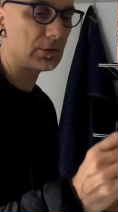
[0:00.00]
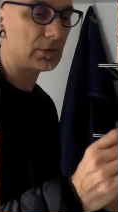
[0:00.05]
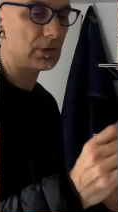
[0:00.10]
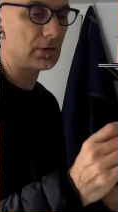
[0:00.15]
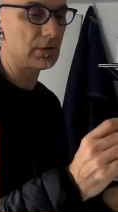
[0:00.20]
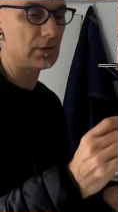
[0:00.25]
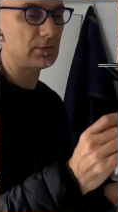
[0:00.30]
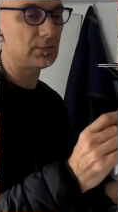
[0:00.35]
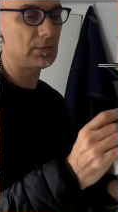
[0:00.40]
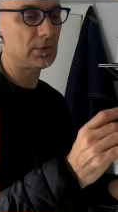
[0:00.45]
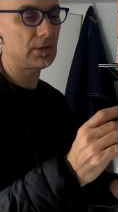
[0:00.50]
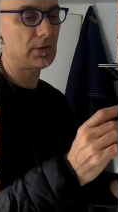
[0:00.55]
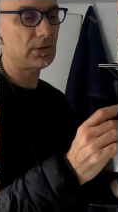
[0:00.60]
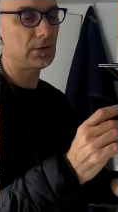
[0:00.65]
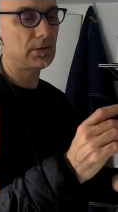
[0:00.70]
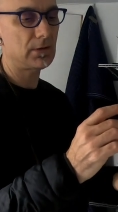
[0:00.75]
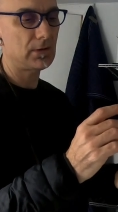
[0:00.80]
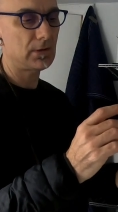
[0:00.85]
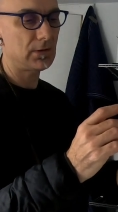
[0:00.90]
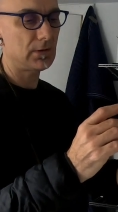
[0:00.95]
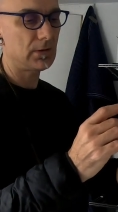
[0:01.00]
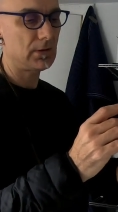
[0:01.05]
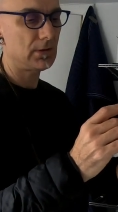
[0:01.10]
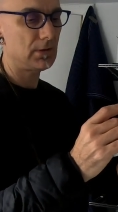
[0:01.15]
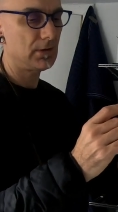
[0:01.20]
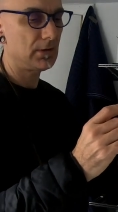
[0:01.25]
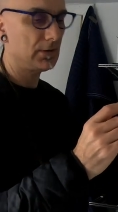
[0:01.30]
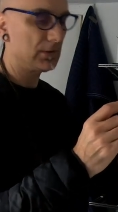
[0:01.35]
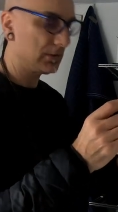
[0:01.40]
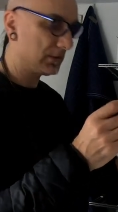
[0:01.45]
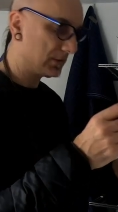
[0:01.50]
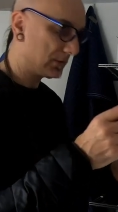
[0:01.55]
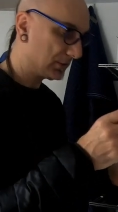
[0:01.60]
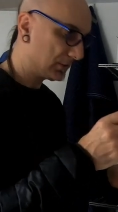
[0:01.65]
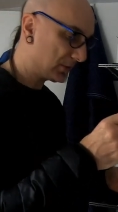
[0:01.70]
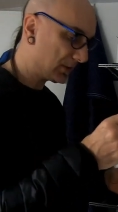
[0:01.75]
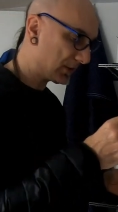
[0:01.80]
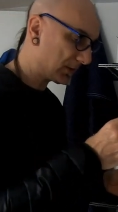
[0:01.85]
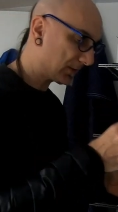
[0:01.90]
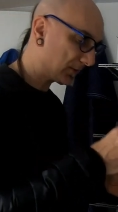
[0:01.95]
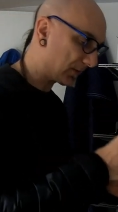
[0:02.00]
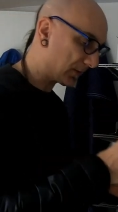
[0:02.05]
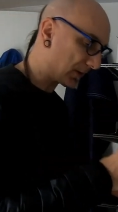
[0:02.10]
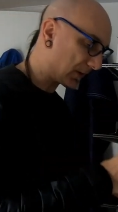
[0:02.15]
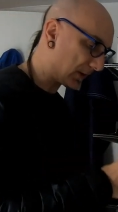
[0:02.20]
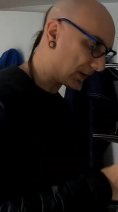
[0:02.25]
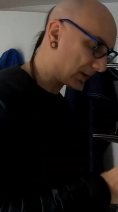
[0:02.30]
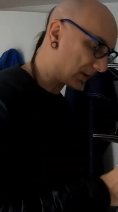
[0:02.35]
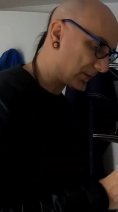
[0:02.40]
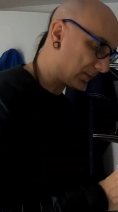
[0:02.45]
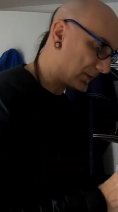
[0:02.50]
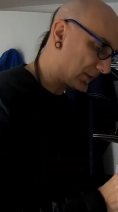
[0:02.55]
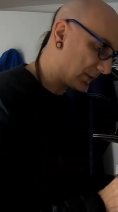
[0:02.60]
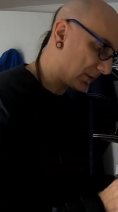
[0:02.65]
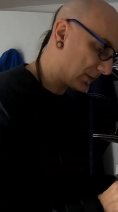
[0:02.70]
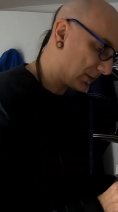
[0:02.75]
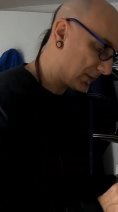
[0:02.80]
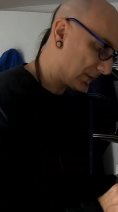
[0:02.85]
time, just for the heck of it.